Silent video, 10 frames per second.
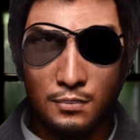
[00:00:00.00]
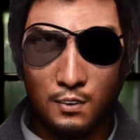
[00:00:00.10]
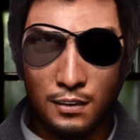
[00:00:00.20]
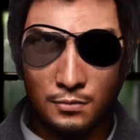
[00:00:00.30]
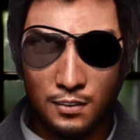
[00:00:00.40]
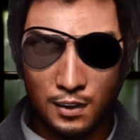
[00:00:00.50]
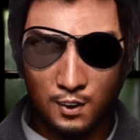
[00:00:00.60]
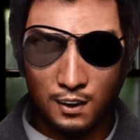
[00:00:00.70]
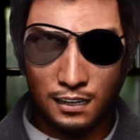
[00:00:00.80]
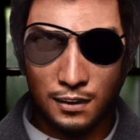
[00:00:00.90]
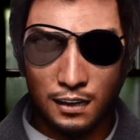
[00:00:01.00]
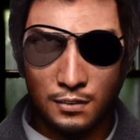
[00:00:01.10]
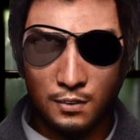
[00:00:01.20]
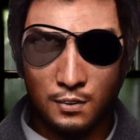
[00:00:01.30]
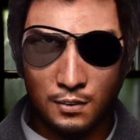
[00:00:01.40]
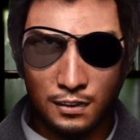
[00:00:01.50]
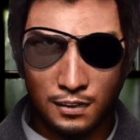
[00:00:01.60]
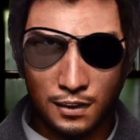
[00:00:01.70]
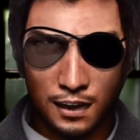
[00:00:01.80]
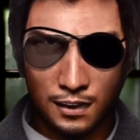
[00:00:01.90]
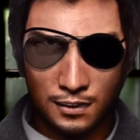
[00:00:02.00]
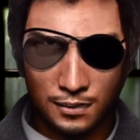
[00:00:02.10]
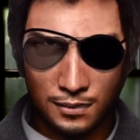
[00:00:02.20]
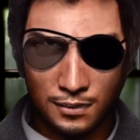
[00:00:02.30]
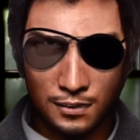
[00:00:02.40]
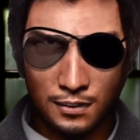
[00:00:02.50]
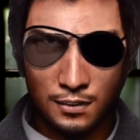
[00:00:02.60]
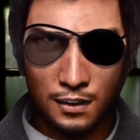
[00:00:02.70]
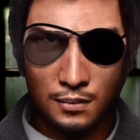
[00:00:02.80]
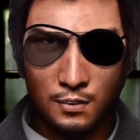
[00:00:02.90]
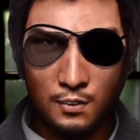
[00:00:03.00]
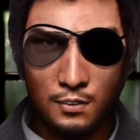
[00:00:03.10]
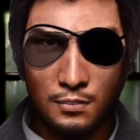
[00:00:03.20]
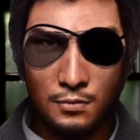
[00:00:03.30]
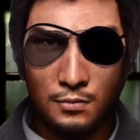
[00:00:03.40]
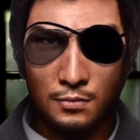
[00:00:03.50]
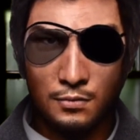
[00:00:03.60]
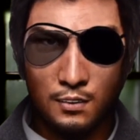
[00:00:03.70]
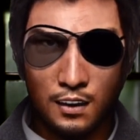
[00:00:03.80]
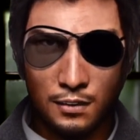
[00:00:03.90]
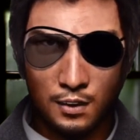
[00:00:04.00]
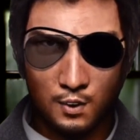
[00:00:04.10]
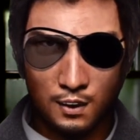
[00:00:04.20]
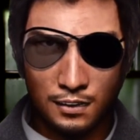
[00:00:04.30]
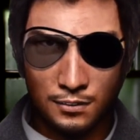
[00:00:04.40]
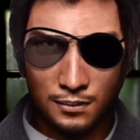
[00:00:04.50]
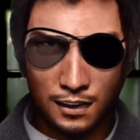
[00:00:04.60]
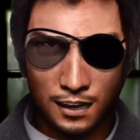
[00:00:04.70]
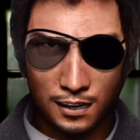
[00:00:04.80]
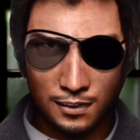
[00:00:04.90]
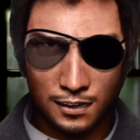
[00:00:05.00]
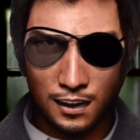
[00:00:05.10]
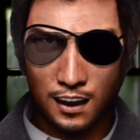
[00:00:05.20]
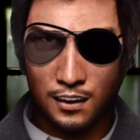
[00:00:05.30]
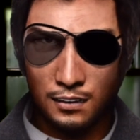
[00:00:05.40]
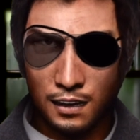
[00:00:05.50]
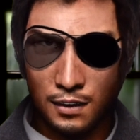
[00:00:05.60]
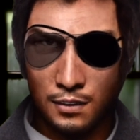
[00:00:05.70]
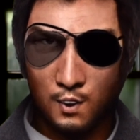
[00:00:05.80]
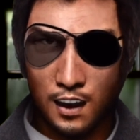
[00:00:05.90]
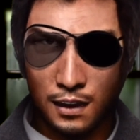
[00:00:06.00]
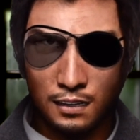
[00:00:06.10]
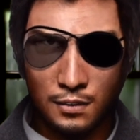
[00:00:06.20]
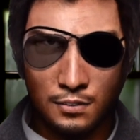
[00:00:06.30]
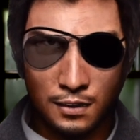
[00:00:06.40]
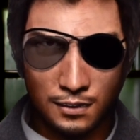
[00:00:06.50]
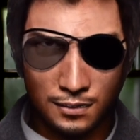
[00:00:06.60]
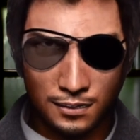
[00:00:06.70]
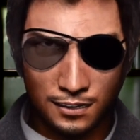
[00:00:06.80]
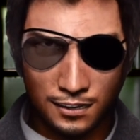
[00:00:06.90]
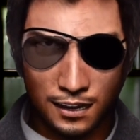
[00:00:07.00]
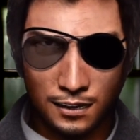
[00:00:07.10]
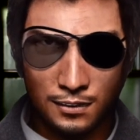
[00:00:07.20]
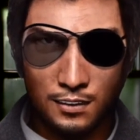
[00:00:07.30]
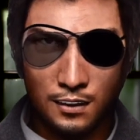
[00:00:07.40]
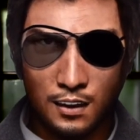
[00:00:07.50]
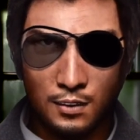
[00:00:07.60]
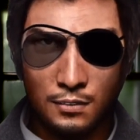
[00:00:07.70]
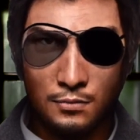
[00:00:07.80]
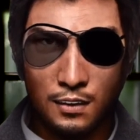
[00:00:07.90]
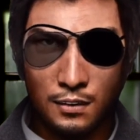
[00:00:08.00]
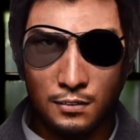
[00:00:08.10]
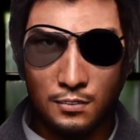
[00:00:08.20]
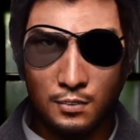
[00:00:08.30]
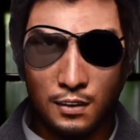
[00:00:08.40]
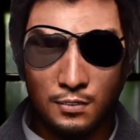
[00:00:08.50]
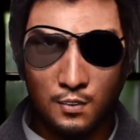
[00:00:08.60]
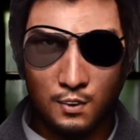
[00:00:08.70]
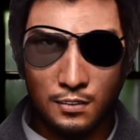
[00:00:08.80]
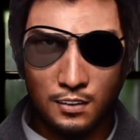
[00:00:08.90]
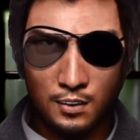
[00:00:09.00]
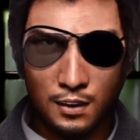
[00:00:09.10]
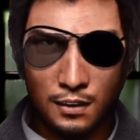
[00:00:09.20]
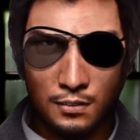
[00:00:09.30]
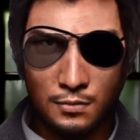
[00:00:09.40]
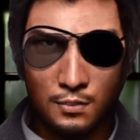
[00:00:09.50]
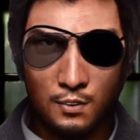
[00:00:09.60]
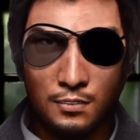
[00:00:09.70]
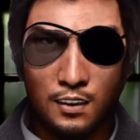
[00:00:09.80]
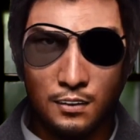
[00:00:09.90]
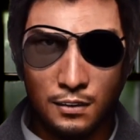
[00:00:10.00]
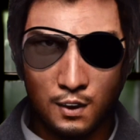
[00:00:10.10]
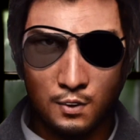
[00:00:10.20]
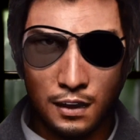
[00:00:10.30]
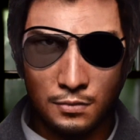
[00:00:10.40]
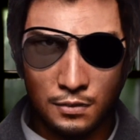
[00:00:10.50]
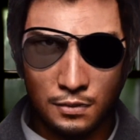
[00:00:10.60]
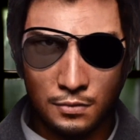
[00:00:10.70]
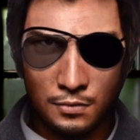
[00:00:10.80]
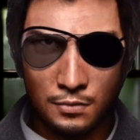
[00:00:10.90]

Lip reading: But I'm pretty sure it's Space Engineers. And even when I was just doing the LPs, I was having a blast with that. I was never much of a multiplayer person until I met you guys.